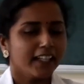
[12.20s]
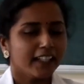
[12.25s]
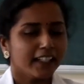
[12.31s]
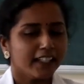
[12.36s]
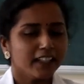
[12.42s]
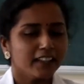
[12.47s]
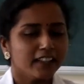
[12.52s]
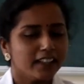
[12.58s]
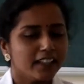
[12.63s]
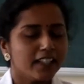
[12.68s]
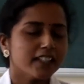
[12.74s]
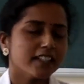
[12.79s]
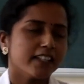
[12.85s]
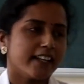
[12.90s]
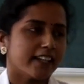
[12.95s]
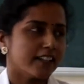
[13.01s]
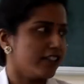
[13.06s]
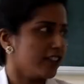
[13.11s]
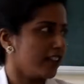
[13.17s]
In this
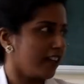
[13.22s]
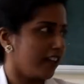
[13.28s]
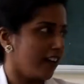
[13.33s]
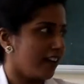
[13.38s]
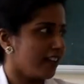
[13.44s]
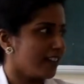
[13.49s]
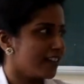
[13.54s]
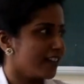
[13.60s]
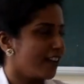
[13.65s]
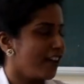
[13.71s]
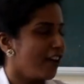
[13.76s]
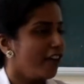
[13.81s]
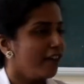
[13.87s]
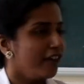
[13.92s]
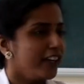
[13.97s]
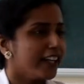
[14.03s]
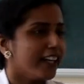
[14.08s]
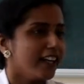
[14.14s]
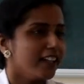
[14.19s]
lecture class,
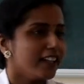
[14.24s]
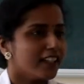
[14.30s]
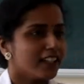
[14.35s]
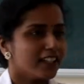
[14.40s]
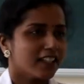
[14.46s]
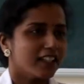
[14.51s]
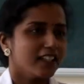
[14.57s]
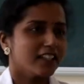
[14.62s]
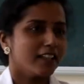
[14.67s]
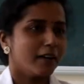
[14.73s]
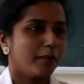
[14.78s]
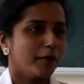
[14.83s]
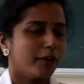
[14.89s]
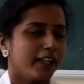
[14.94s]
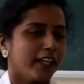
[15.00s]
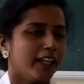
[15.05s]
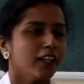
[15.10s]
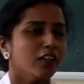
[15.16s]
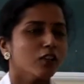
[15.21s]
we can discuss
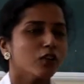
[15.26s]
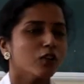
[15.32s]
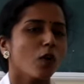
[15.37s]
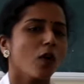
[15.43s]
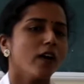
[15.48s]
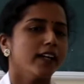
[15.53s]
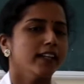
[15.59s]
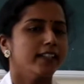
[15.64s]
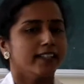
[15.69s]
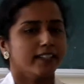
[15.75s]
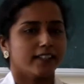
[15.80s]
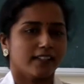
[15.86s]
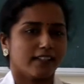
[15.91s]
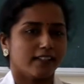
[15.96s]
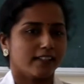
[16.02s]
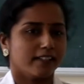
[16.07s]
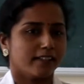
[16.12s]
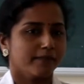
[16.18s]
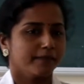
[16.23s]
about a royal
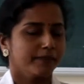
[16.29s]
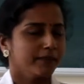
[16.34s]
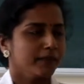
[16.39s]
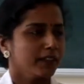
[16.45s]
disease.